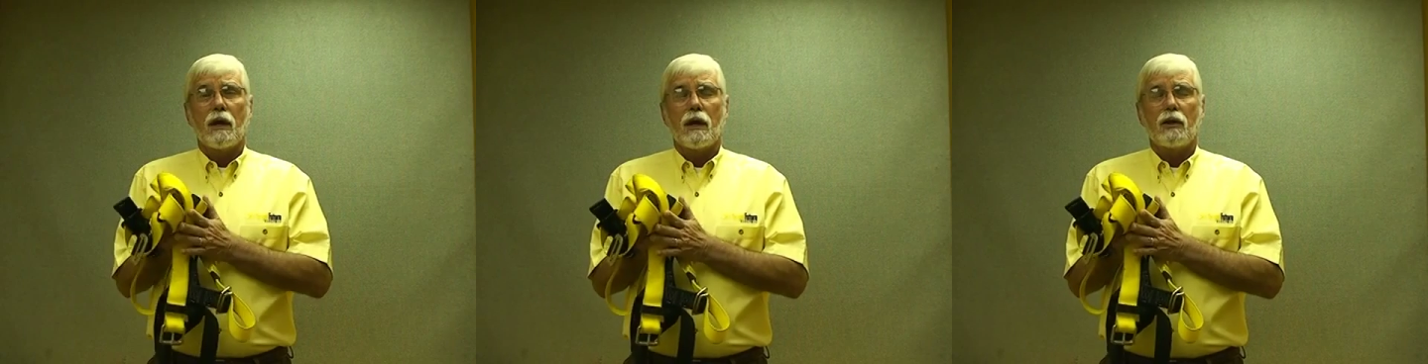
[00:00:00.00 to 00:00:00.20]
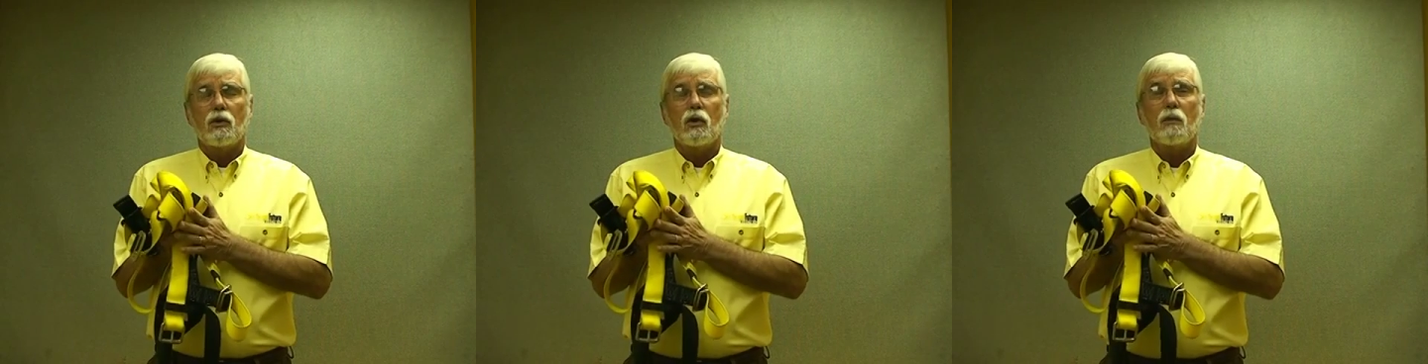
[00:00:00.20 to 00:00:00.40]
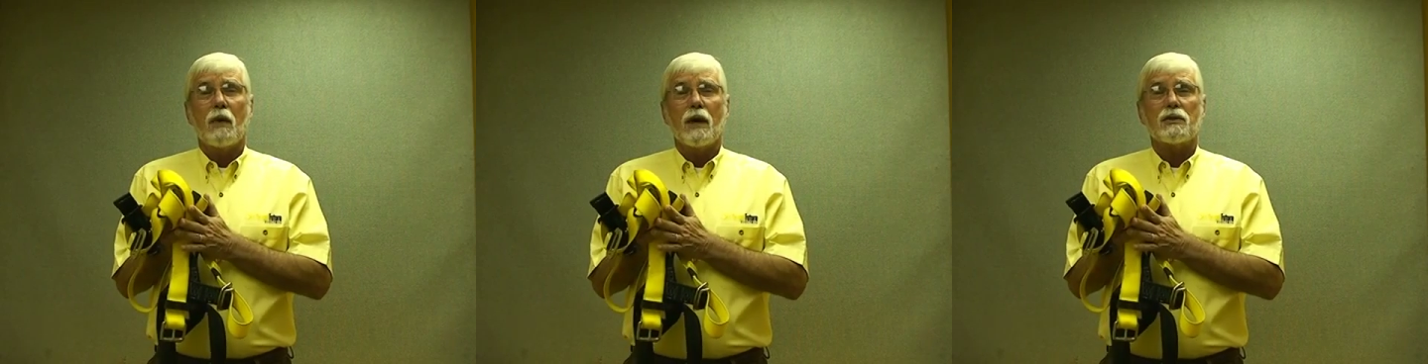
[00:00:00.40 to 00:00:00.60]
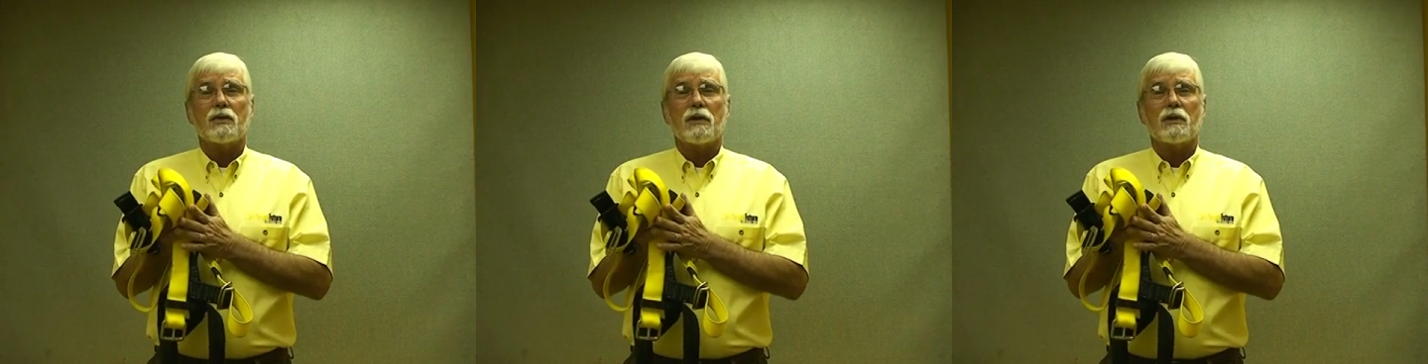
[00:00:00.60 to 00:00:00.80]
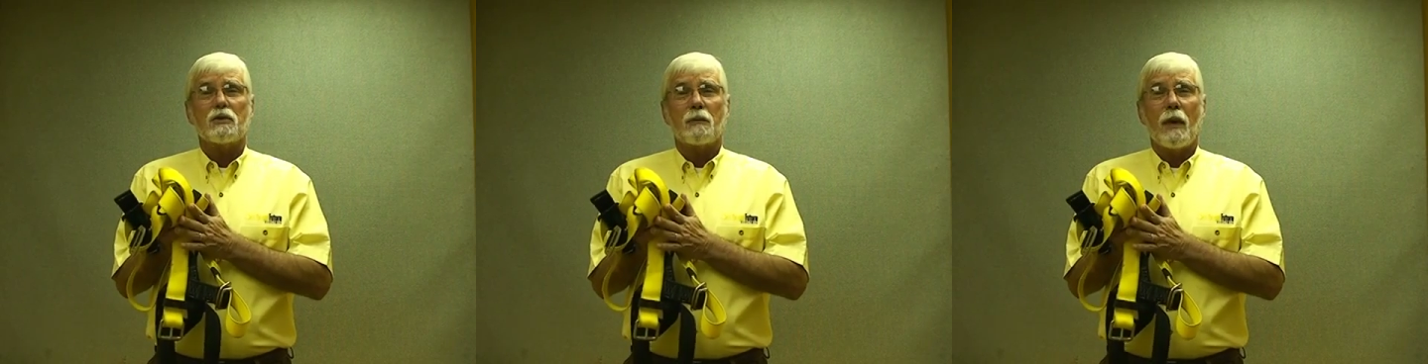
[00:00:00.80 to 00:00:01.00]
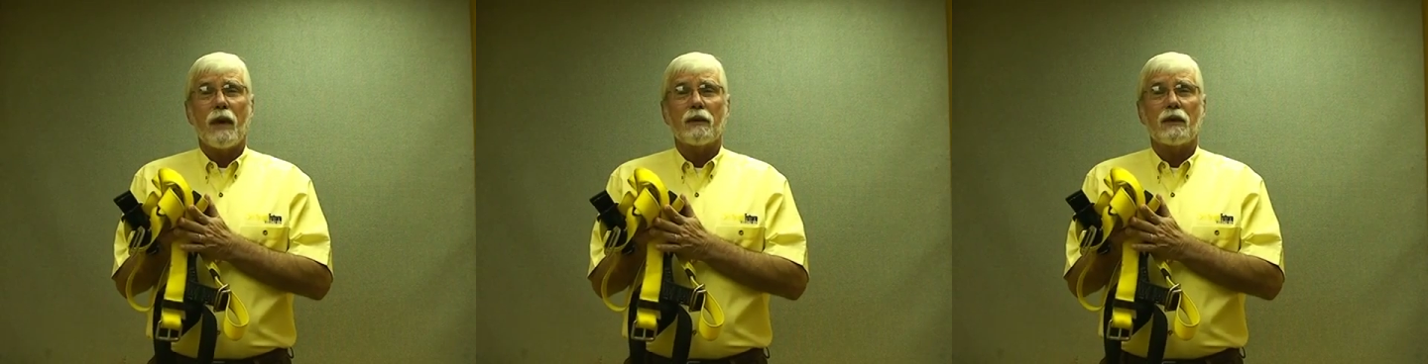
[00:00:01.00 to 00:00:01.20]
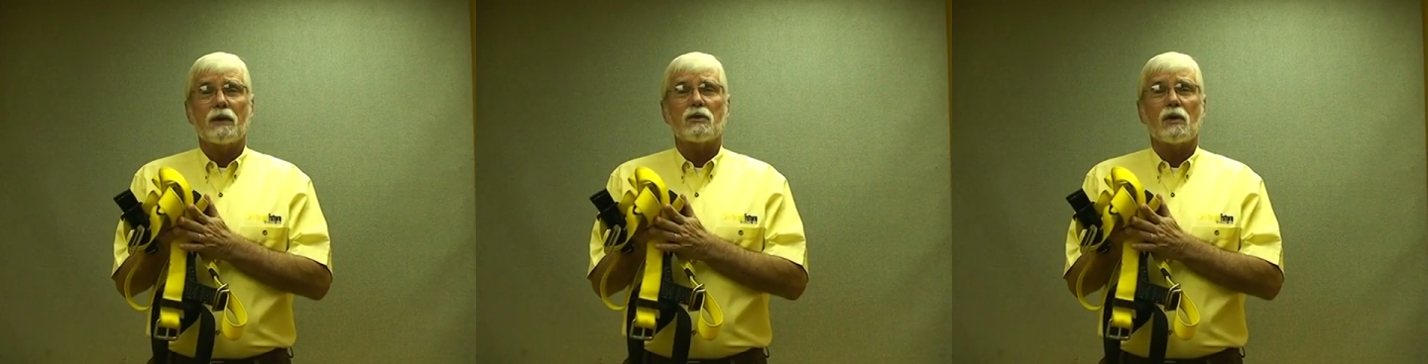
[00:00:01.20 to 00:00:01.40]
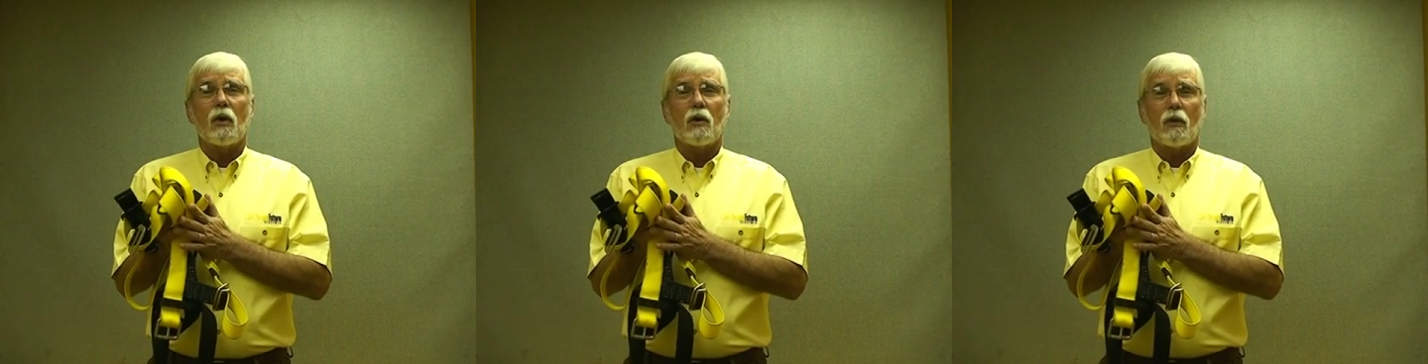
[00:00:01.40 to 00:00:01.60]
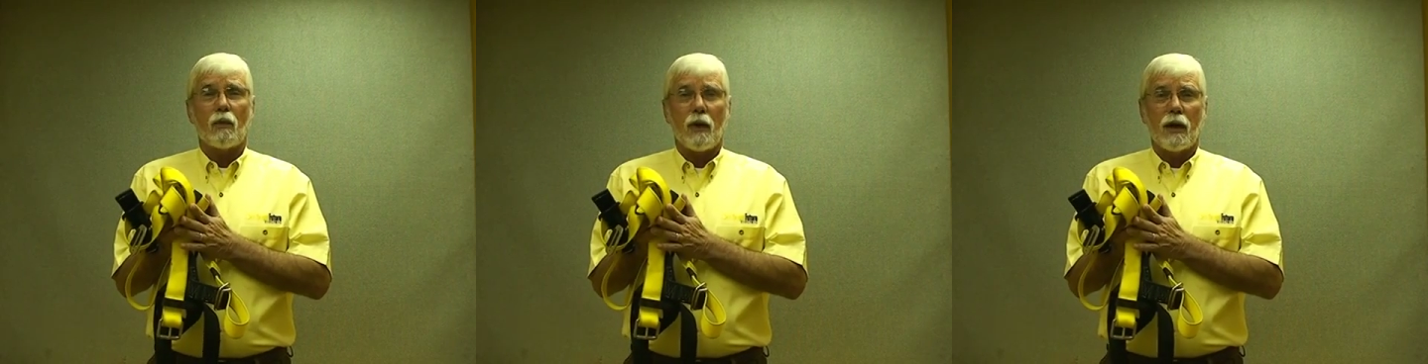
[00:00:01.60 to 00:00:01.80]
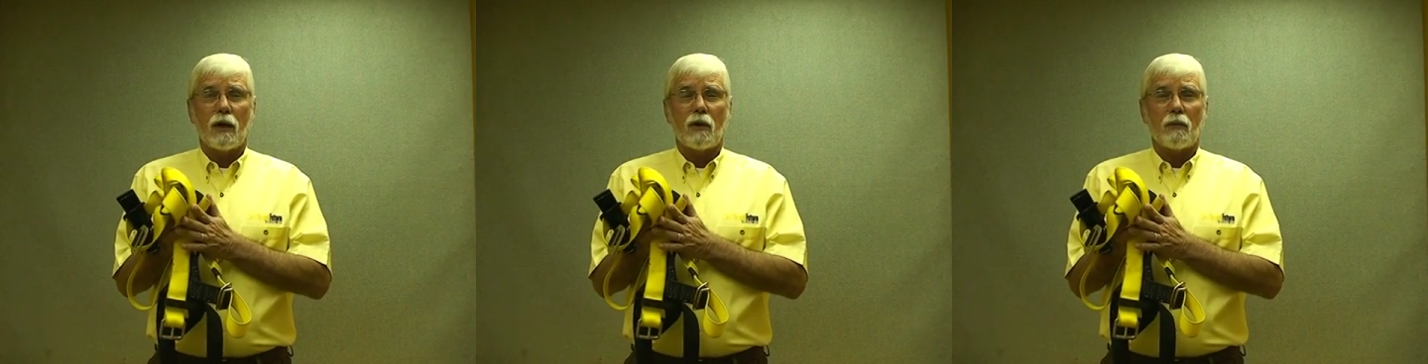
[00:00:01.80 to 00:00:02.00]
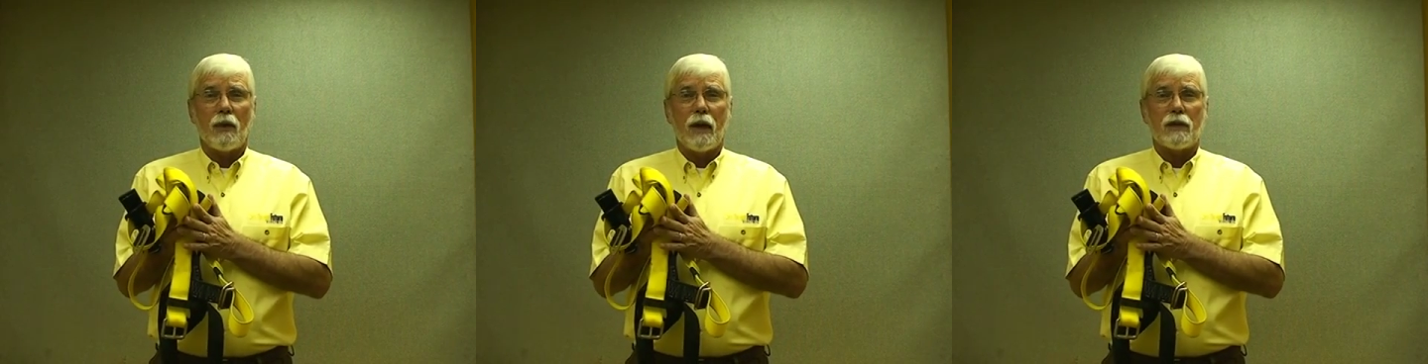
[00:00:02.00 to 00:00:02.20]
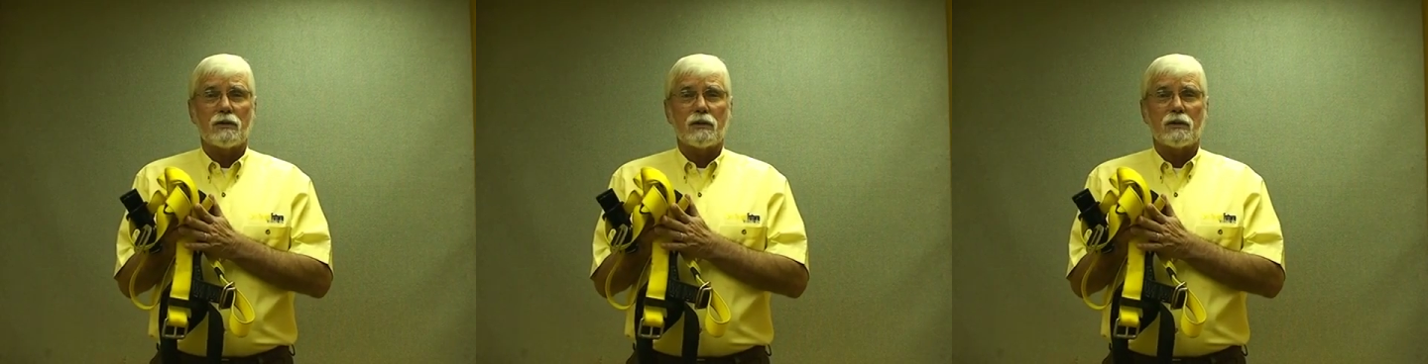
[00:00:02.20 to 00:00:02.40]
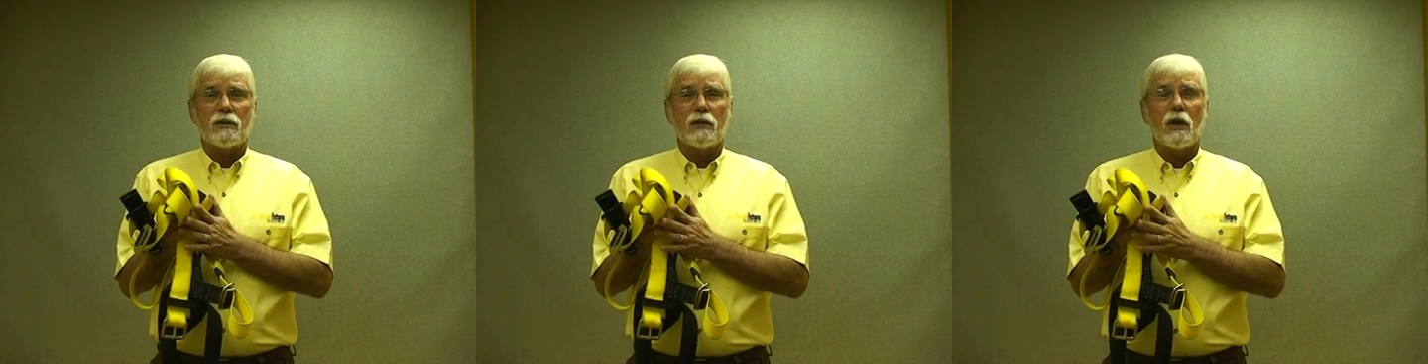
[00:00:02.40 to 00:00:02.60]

you must inspect this on a regular basis.